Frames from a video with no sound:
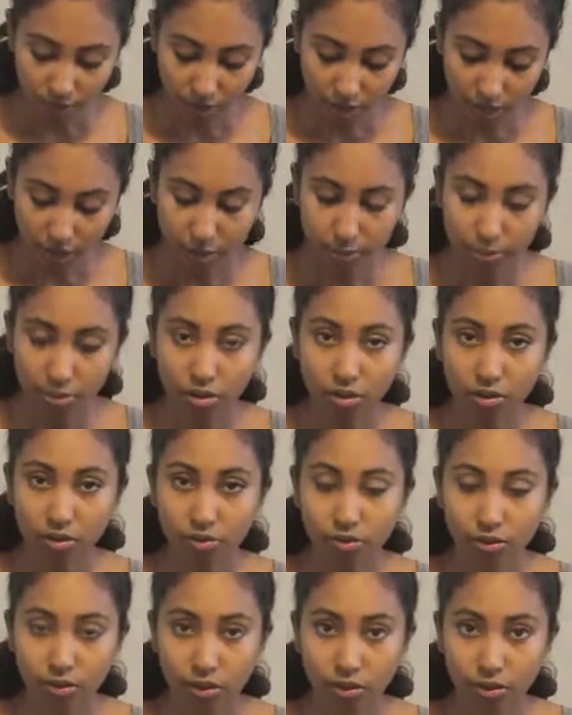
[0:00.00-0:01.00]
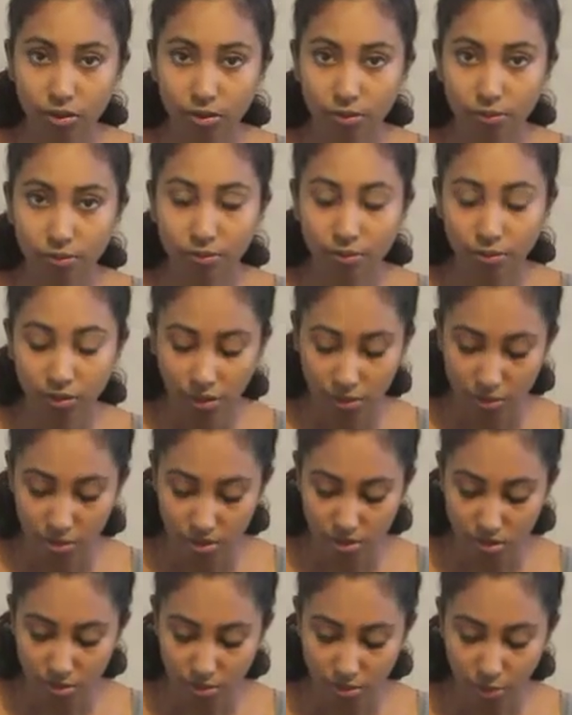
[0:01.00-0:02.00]
get a bit of
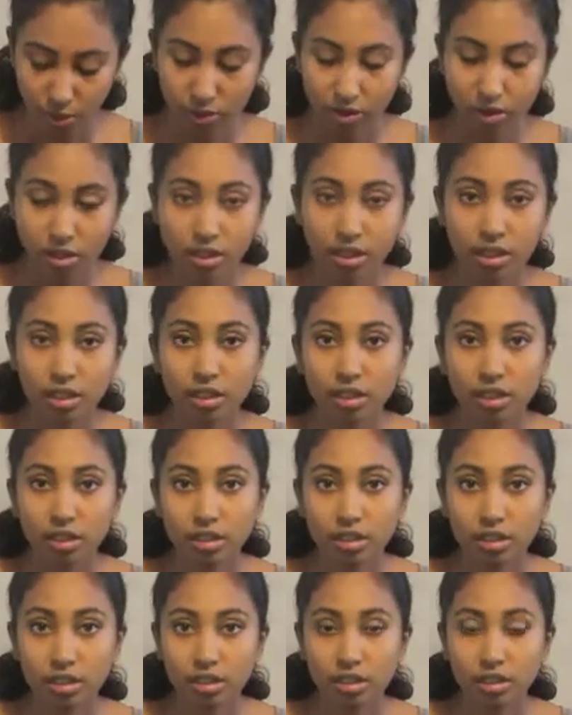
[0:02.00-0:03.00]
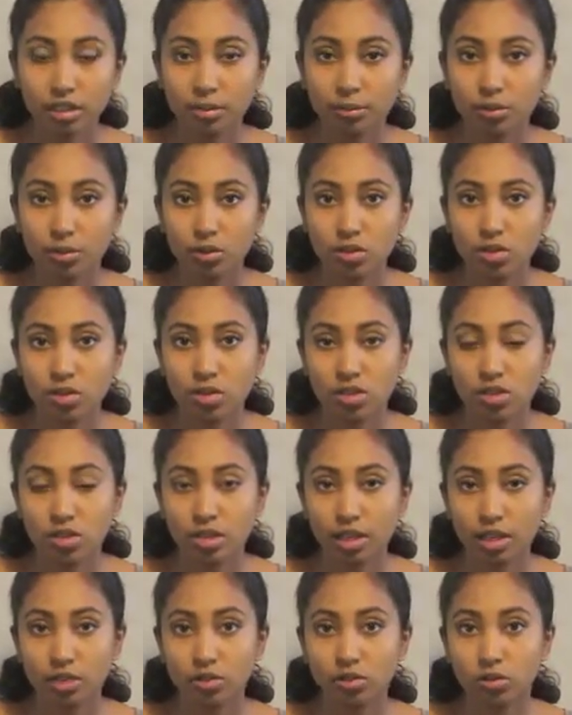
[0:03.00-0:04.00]
support here. The bones
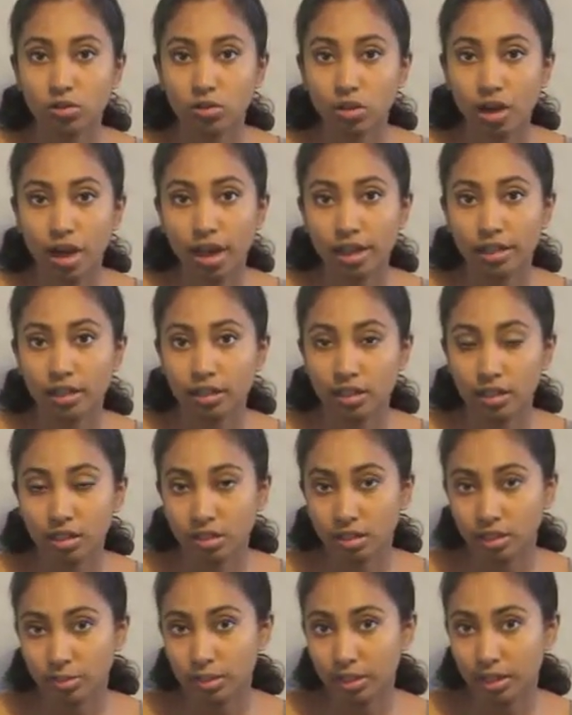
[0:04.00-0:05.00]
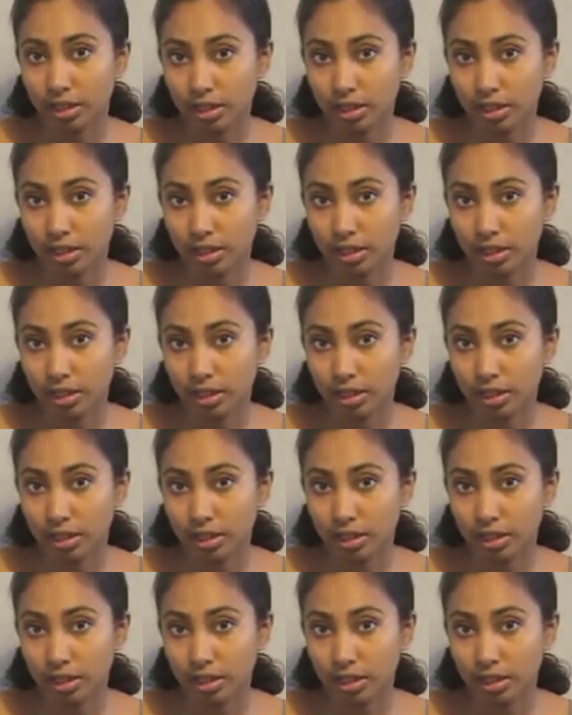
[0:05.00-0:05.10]
start to harden a little bit